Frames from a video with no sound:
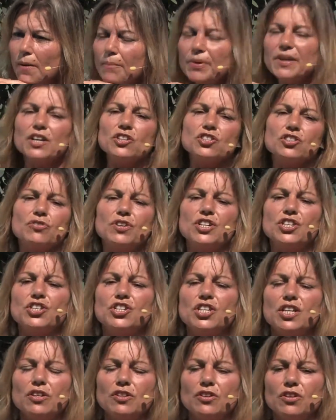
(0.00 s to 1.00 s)
Because
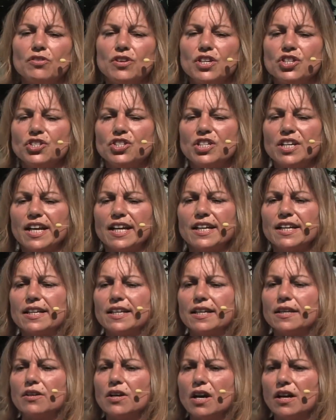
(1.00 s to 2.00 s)
the
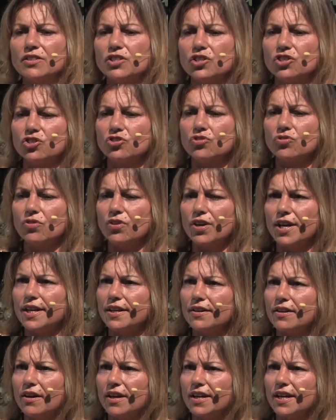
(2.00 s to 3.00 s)
Christianity
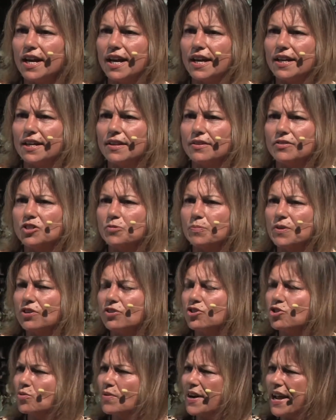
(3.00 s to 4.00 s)
destroyed any
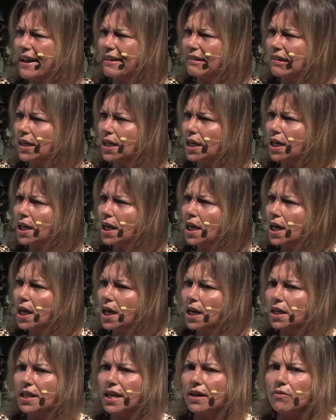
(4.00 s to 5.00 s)
spirituality.
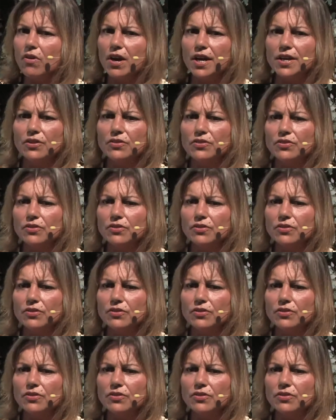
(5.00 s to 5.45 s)
They want you